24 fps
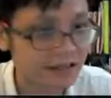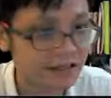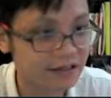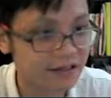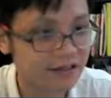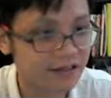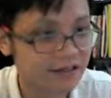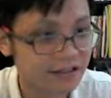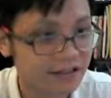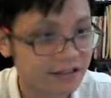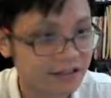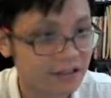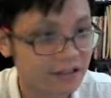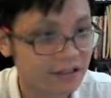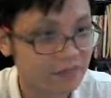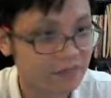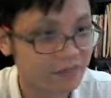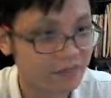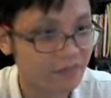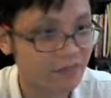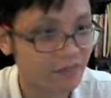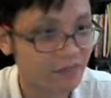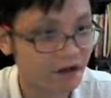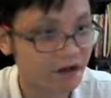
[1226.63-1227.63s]
the
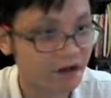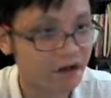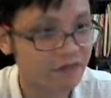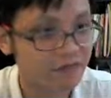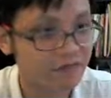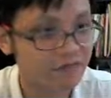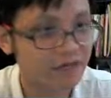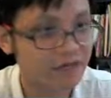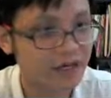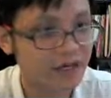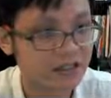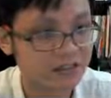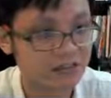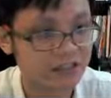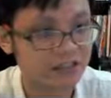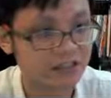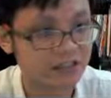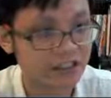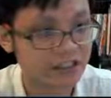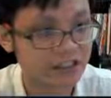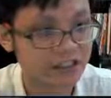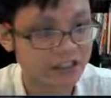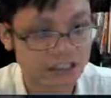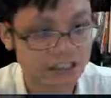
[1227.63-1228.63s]
step of
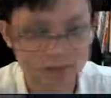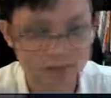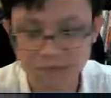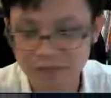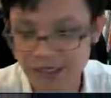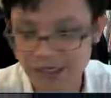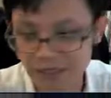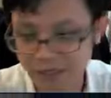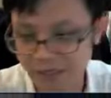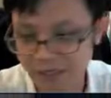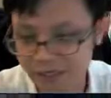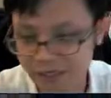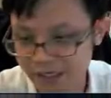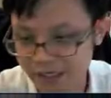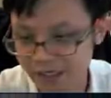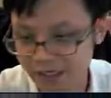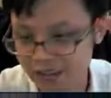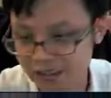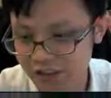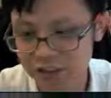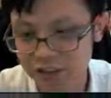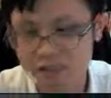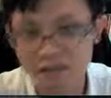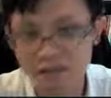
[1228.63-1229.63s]
measuring the blood
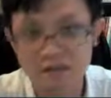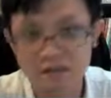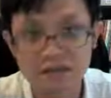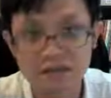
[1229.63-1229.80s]
pressure.